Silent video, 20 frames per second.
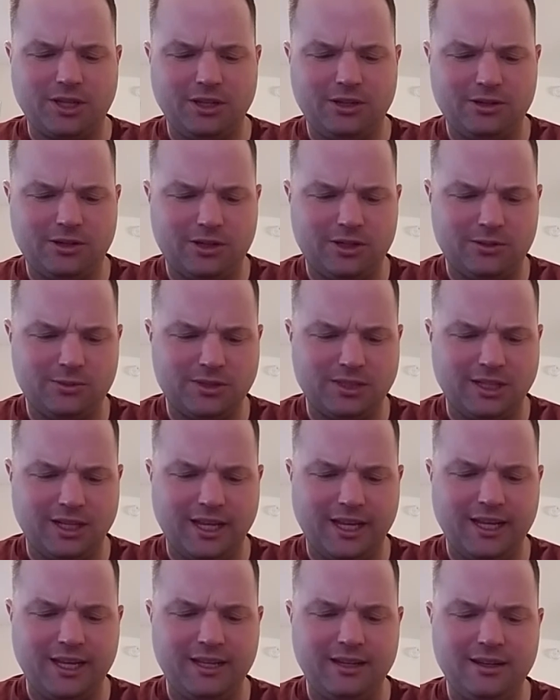card was
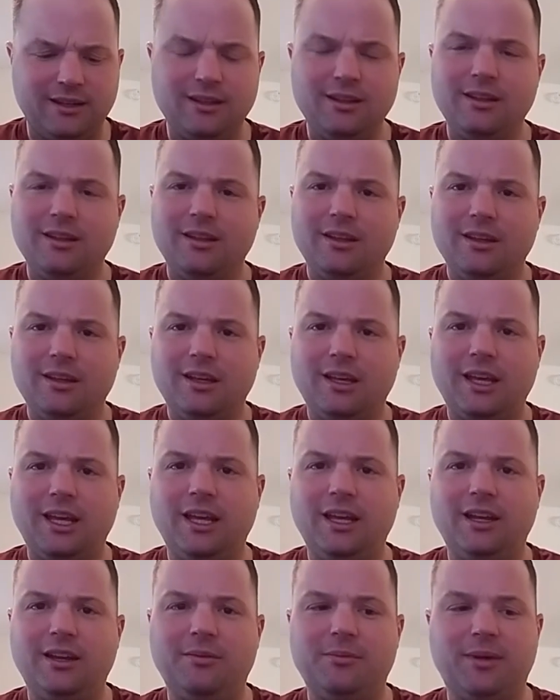laying
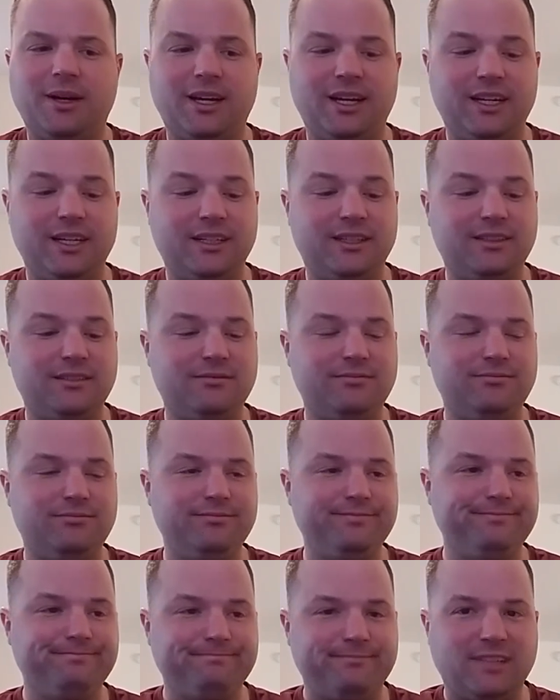in my
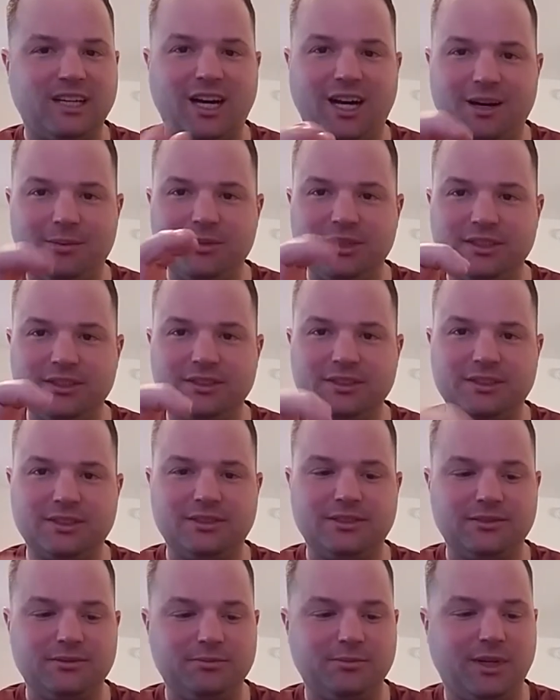
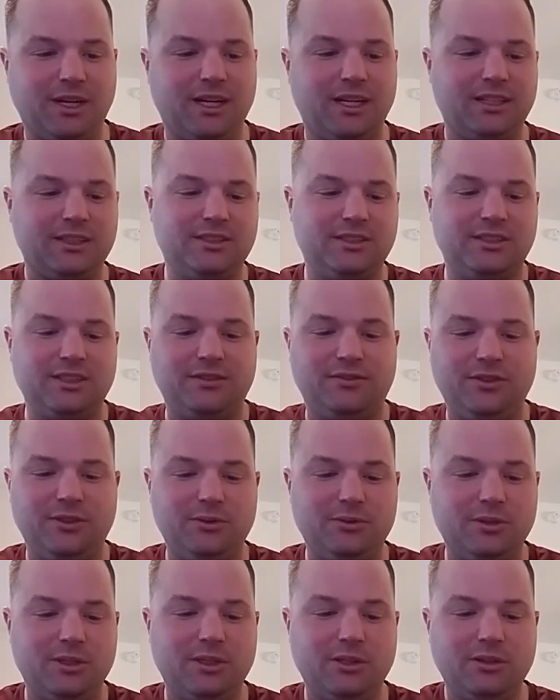commons box, if
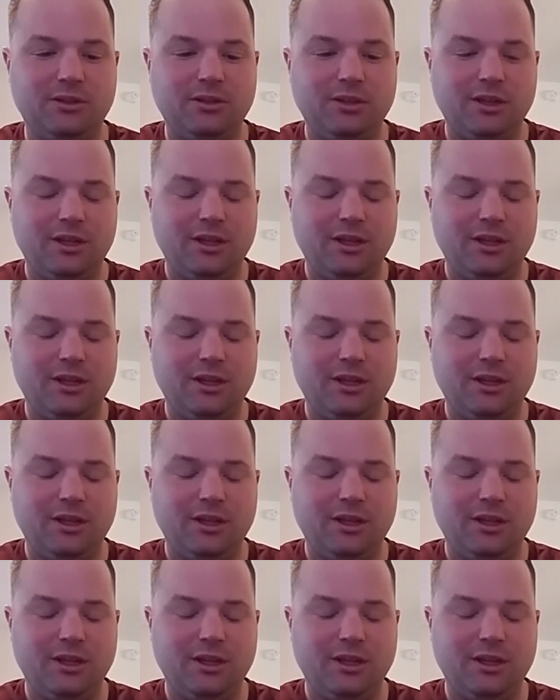you will.